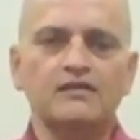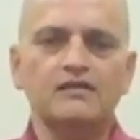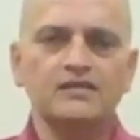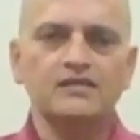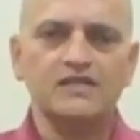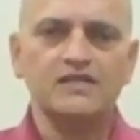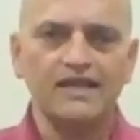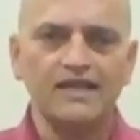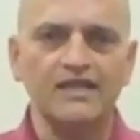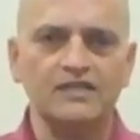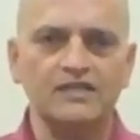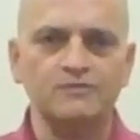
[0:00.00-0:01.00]
slightly
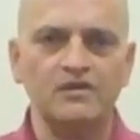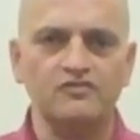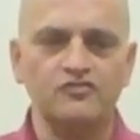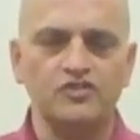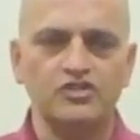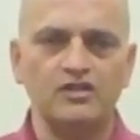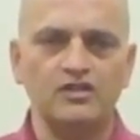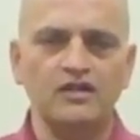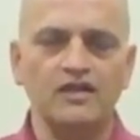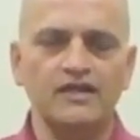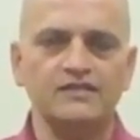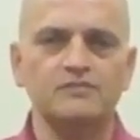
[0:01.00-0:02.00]
less beneficial
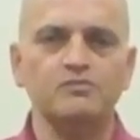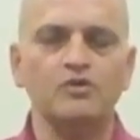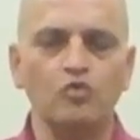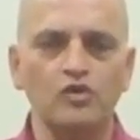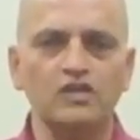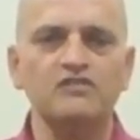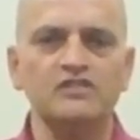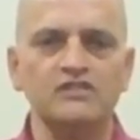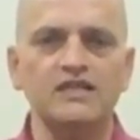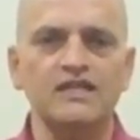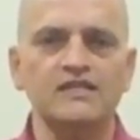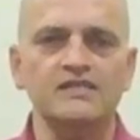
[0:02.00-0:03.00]
like this. But whatever is
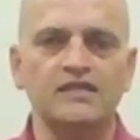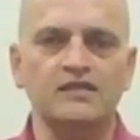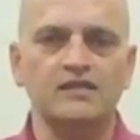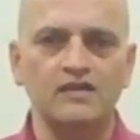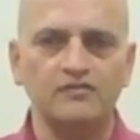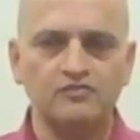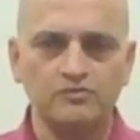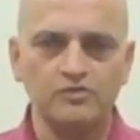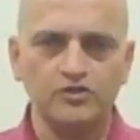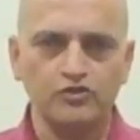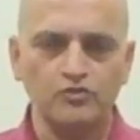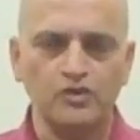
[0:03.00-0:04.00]
easy and comfortable
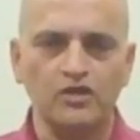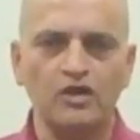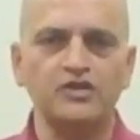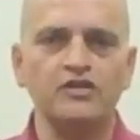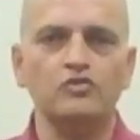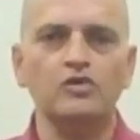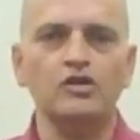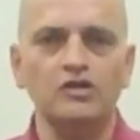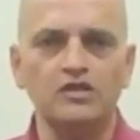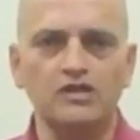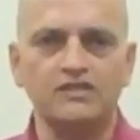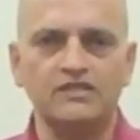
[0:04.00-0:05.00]
for you. We're not here to
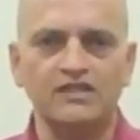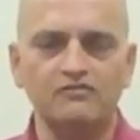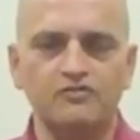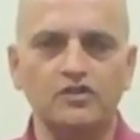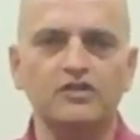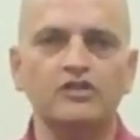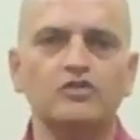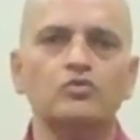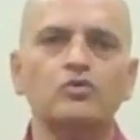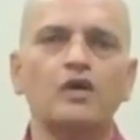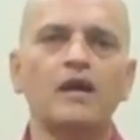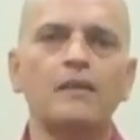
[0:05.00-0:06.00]
hurt ourselves. We are here to
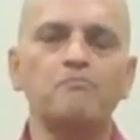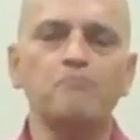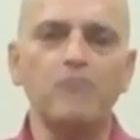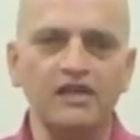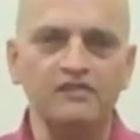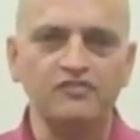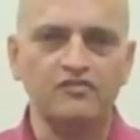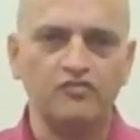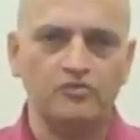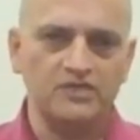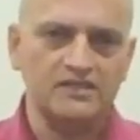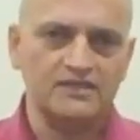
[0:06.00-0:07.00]
benefit
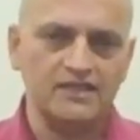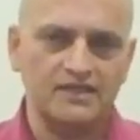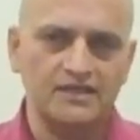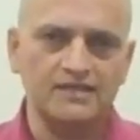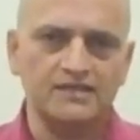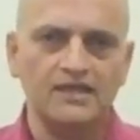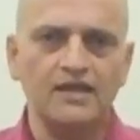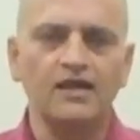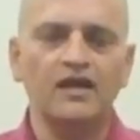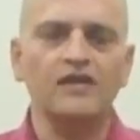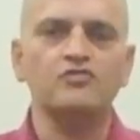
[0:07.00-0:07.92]
from these techniques and